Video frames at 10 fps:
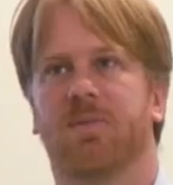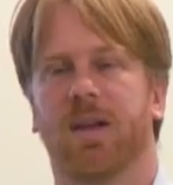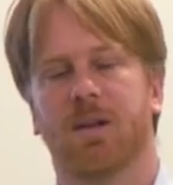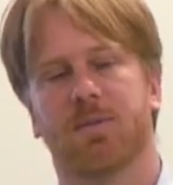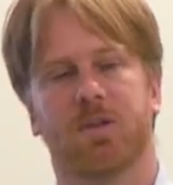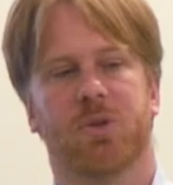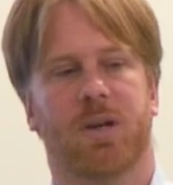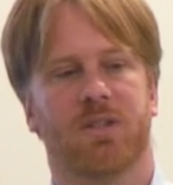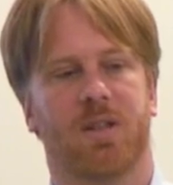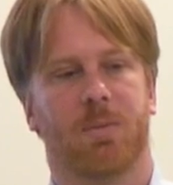failover
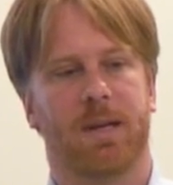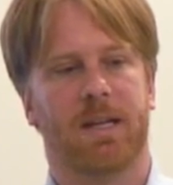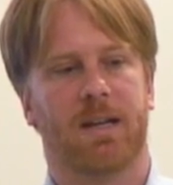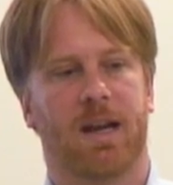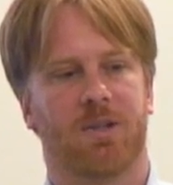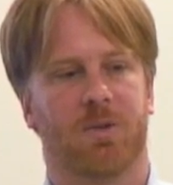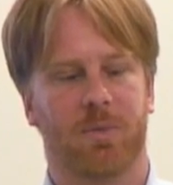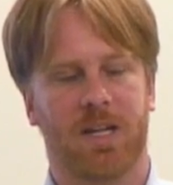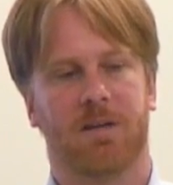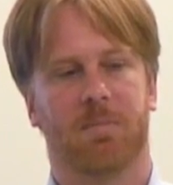tricks that we can actually
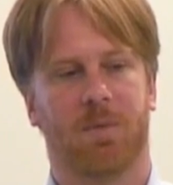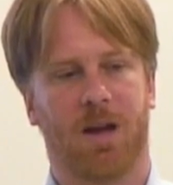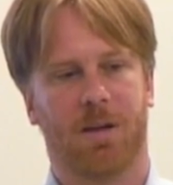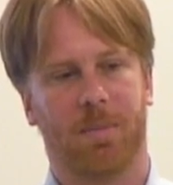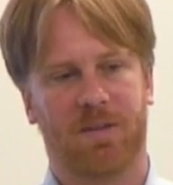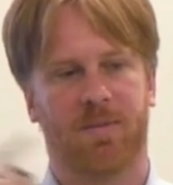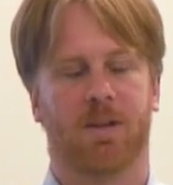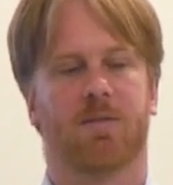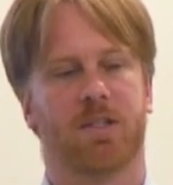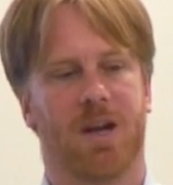we can uh, make
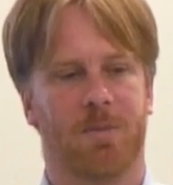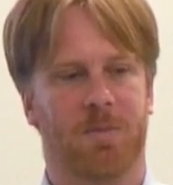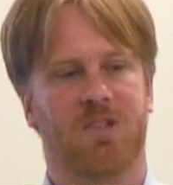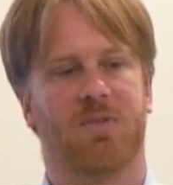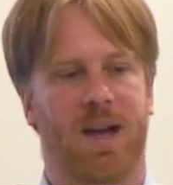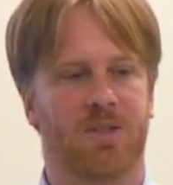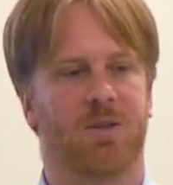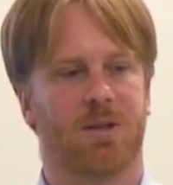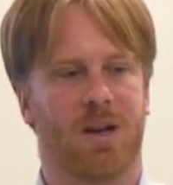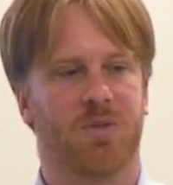failover times much
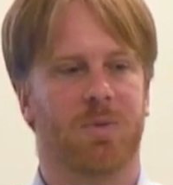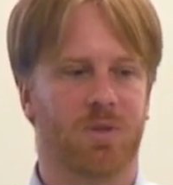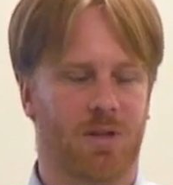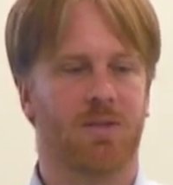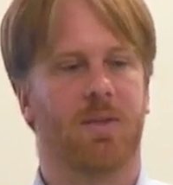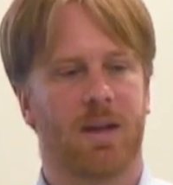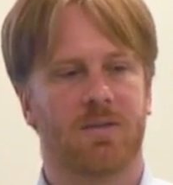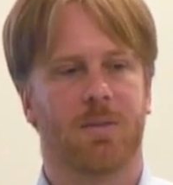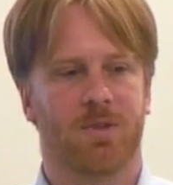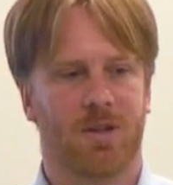faster as a result of that
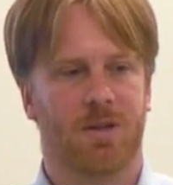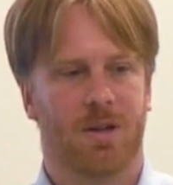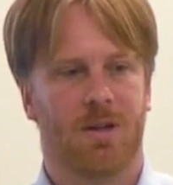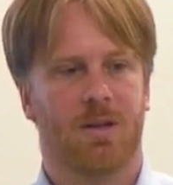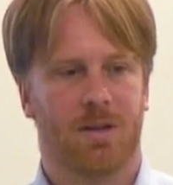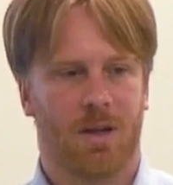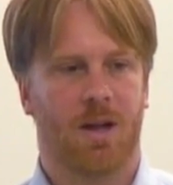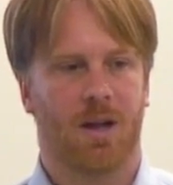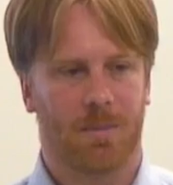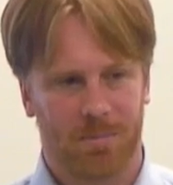assumption.
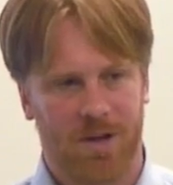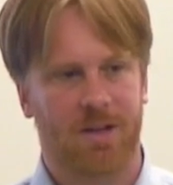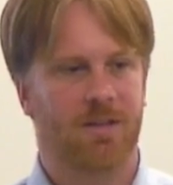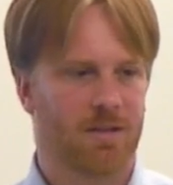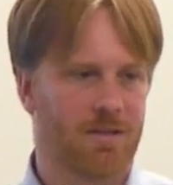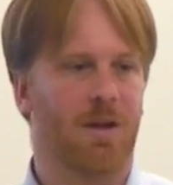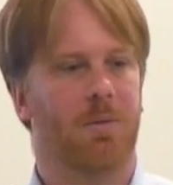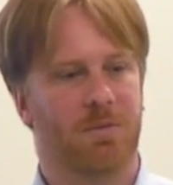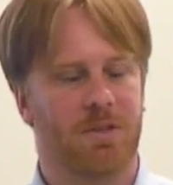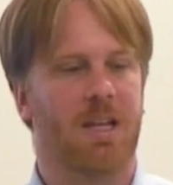Um, but you
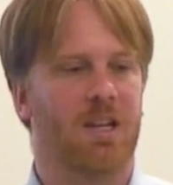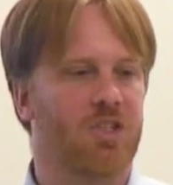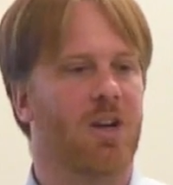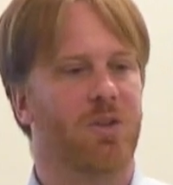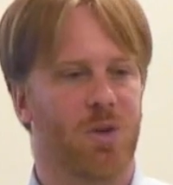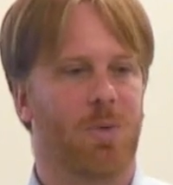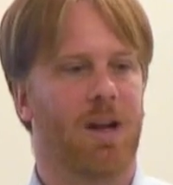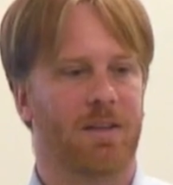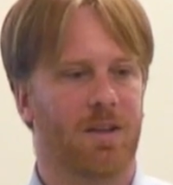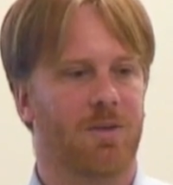know, in general, you're
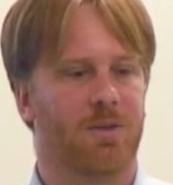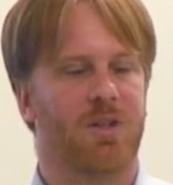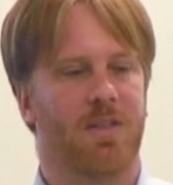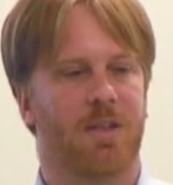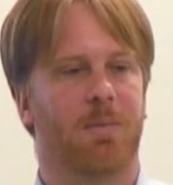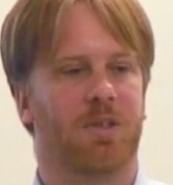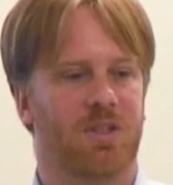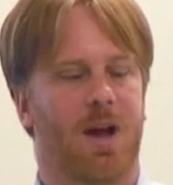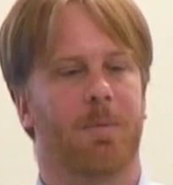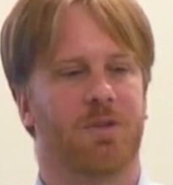right. There's nothing that would
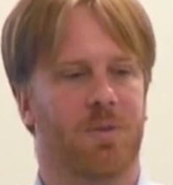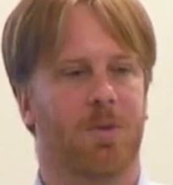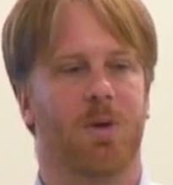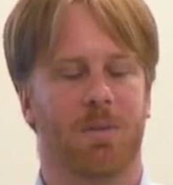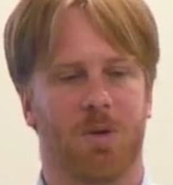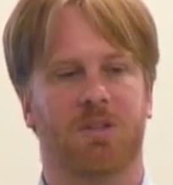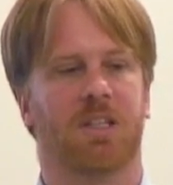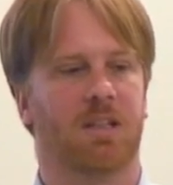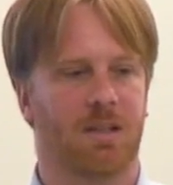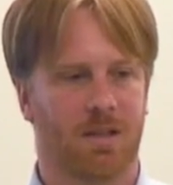stop us from going
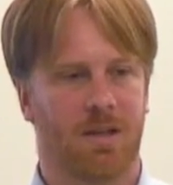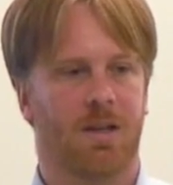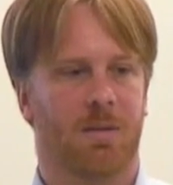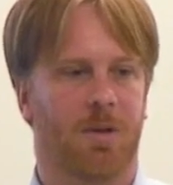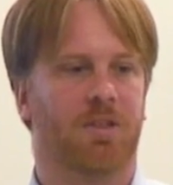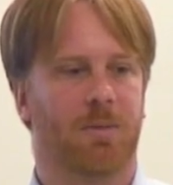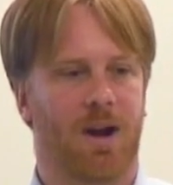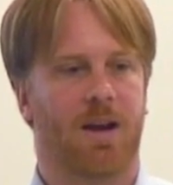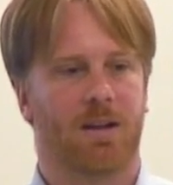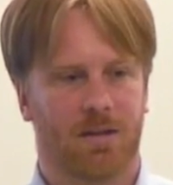multi multi
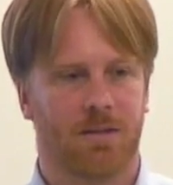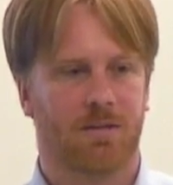rack.